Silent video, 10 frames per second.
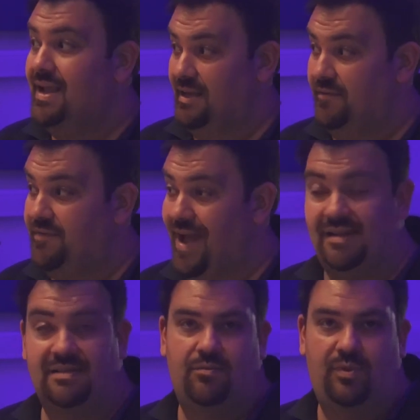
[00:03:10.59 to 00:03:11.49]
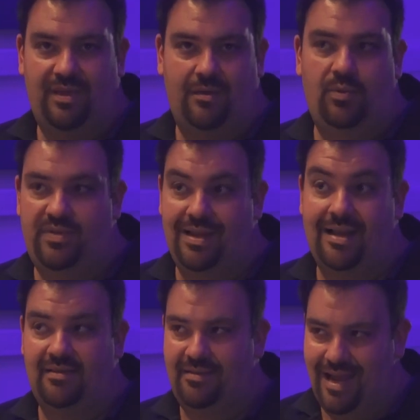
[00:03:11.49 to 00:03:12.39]
And in fact, with the
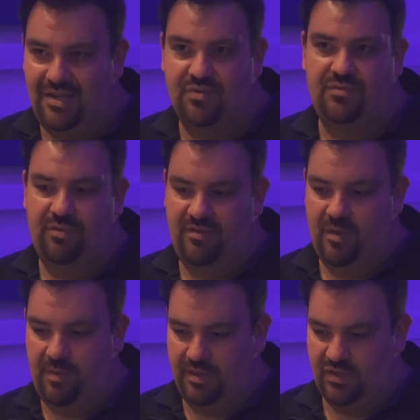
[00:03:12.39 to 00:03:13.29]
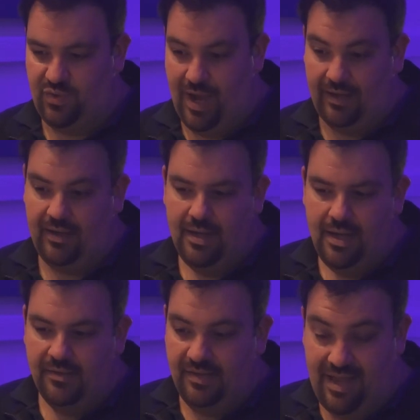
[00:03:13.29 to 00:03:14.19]
length and nature of the reverb in this track,
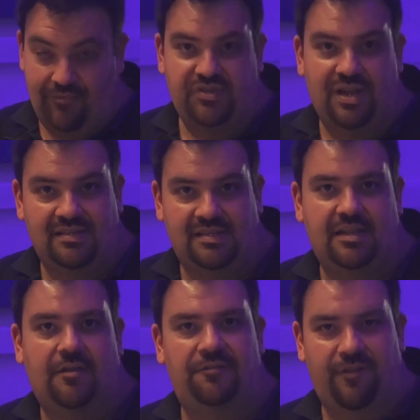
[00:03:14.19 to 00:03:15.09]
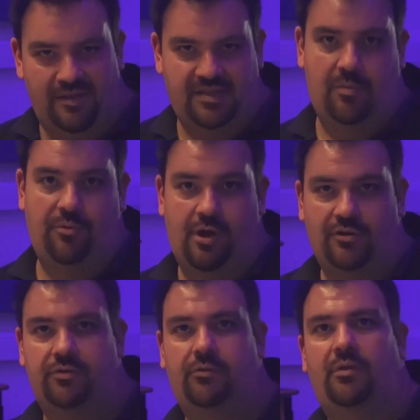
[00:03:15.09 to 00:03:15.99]
there's every chance it's going to fight our
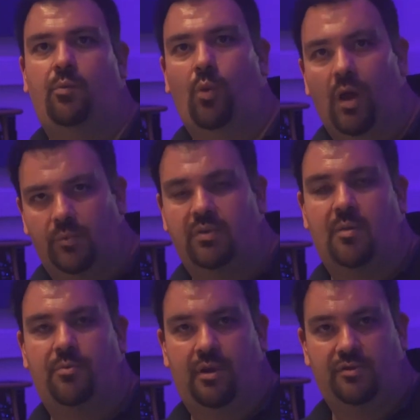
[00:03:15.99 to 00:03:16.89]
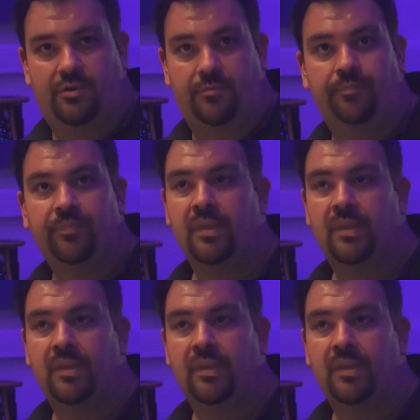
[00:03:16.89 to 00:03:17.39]
production rather than work with our production.